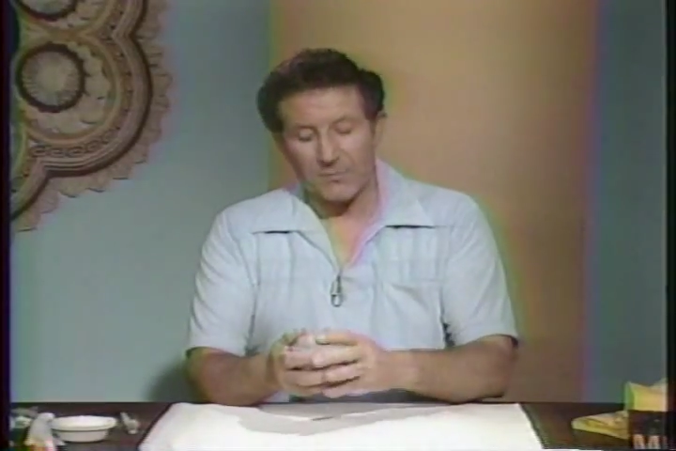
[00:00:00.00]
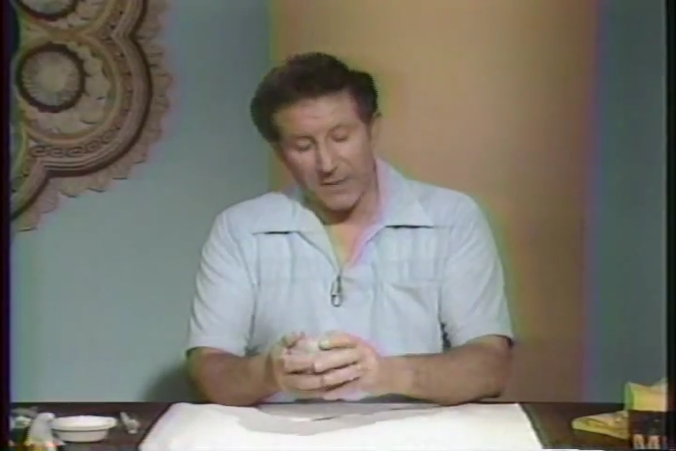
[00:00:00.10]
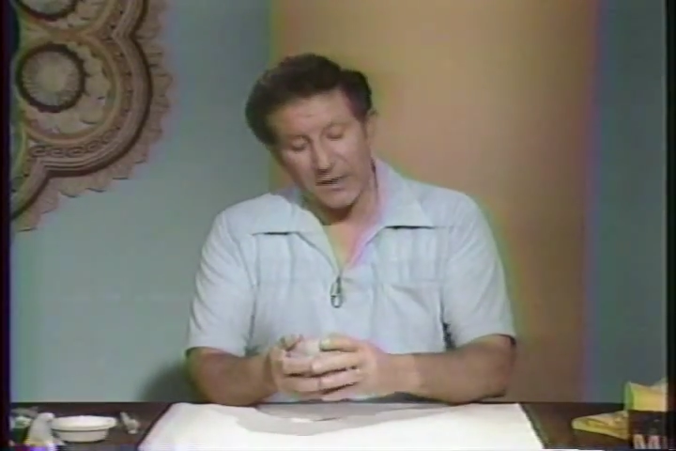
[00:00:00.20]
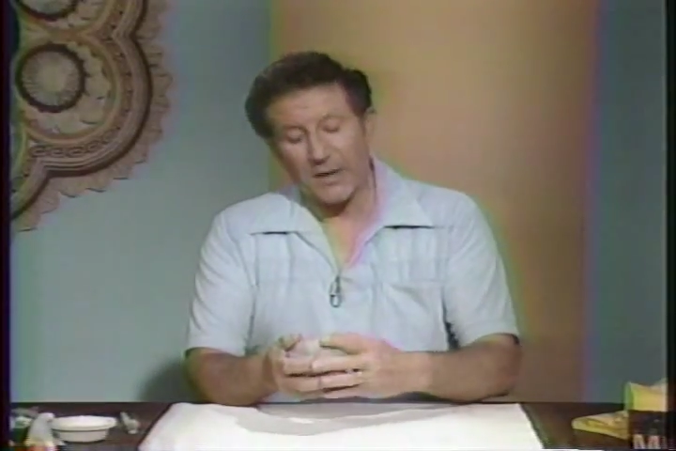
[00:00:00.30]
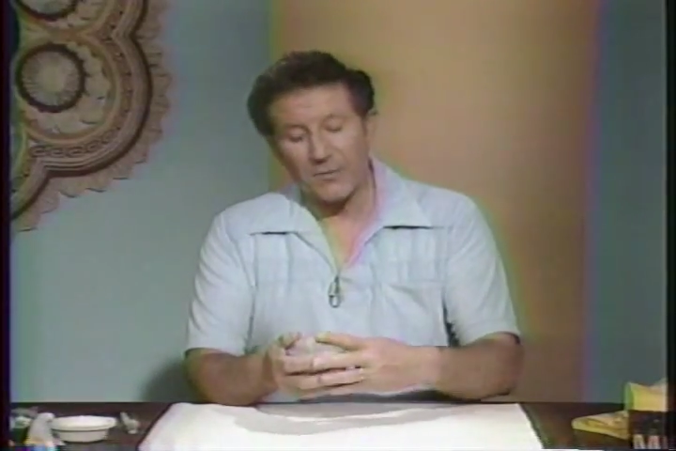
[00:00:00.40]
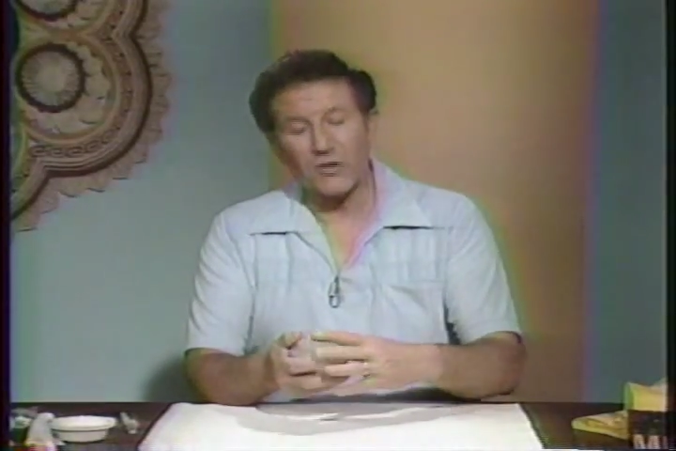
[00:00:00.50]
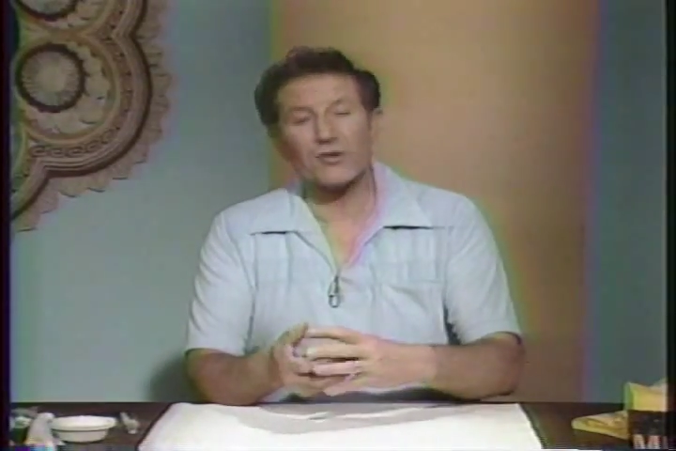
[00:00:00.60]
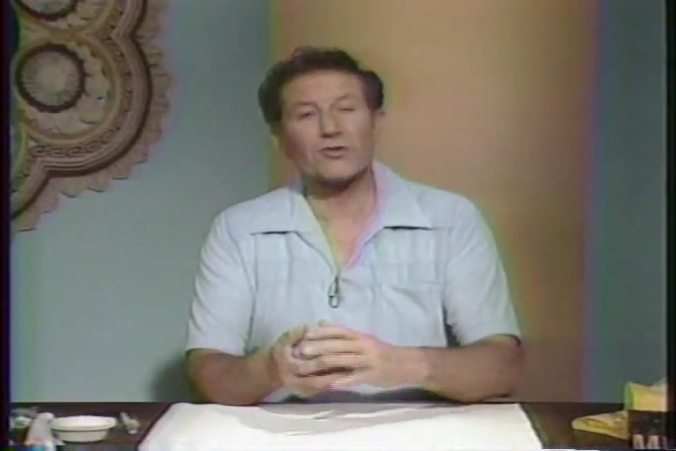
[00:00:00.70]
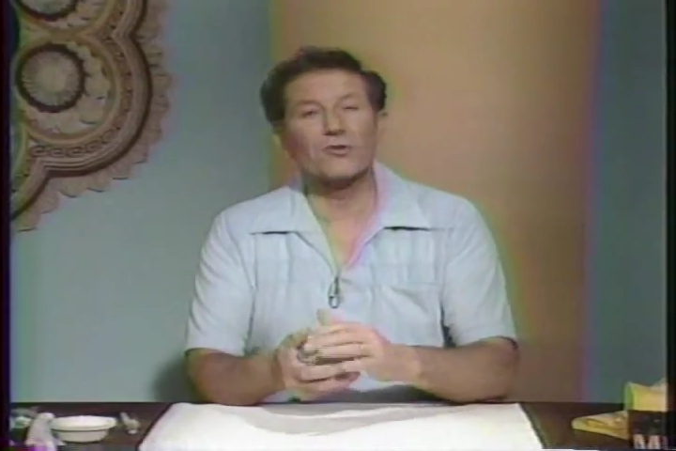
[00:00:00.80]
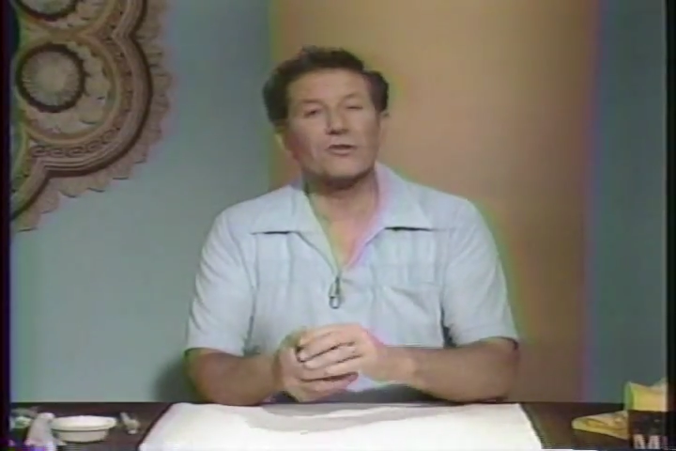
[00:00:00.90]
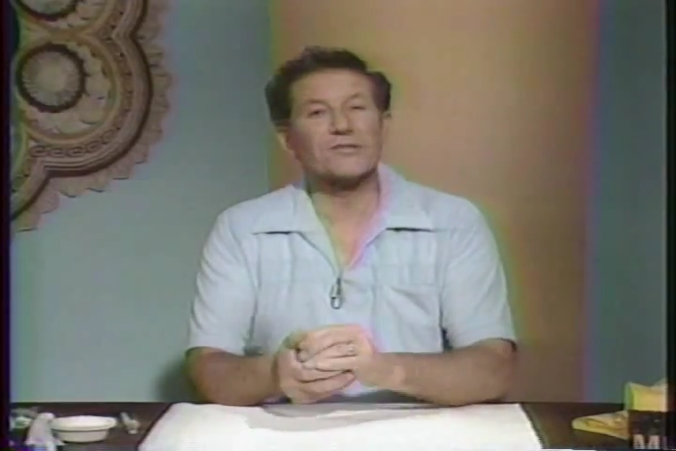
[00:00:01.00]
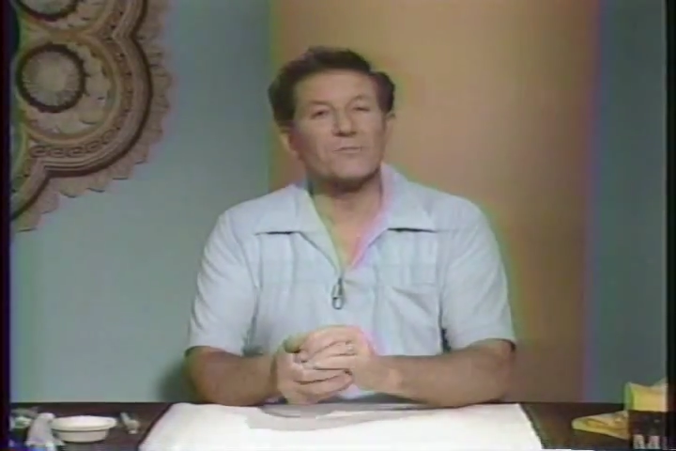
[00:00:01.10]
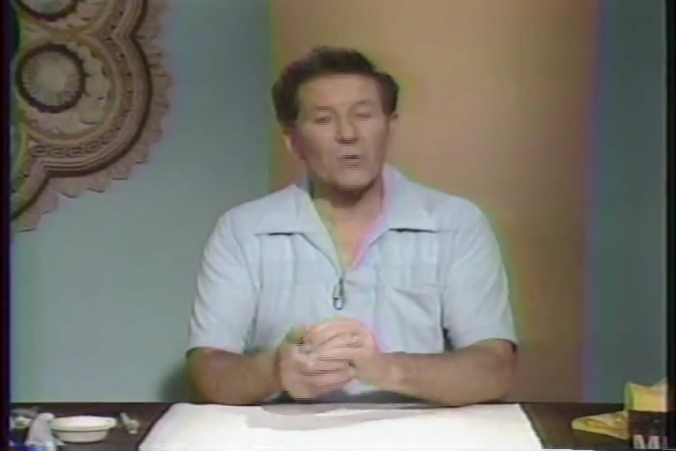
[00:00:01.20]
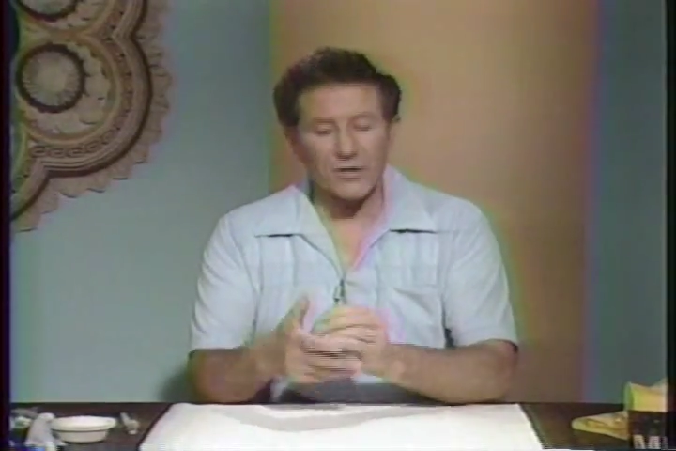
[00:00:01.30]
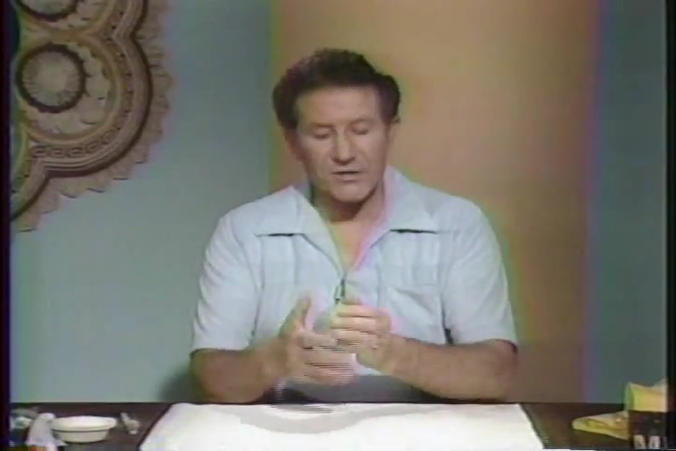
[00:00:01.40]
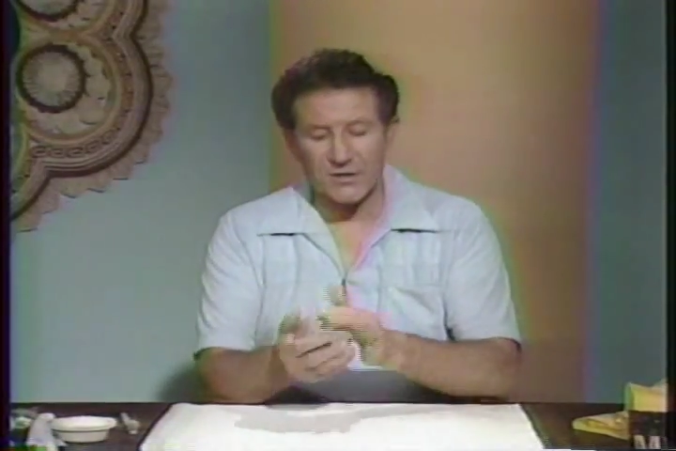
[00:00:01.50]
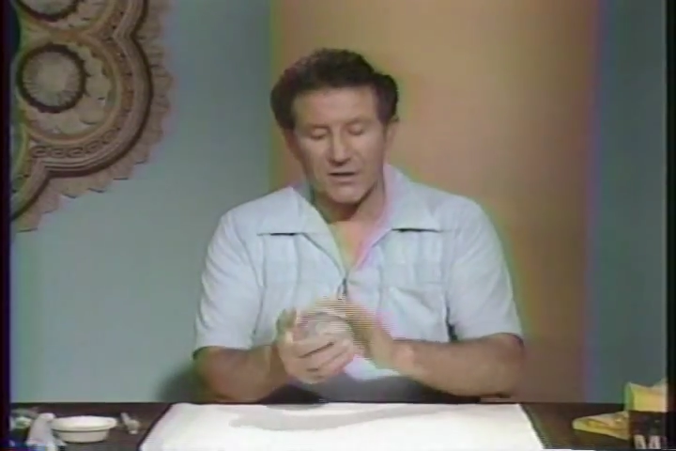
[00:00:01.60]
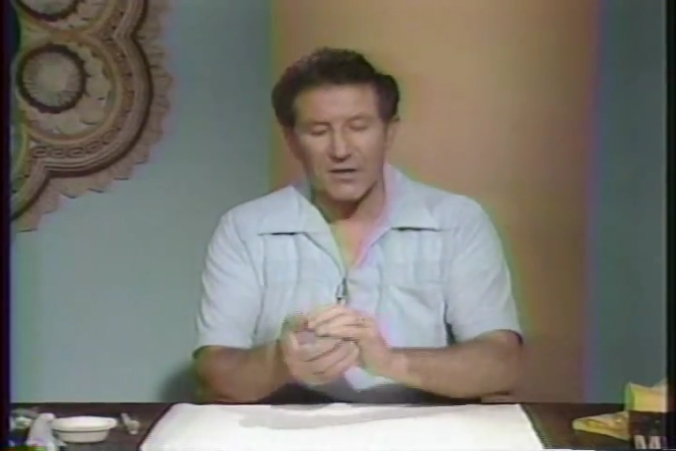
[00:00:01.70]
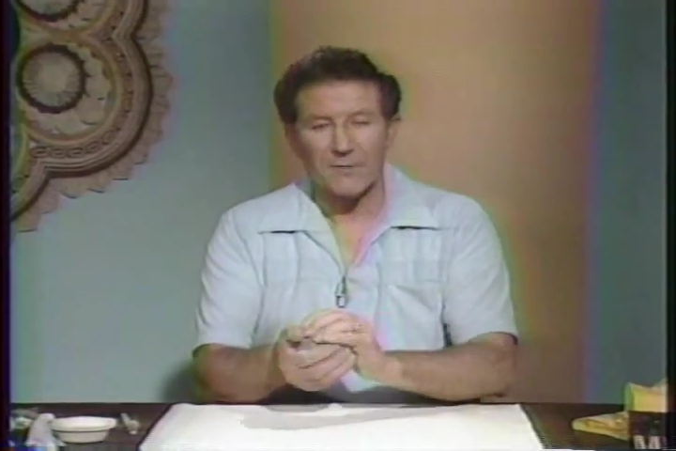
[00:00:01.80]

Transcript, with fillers: may come into your school and it's moist,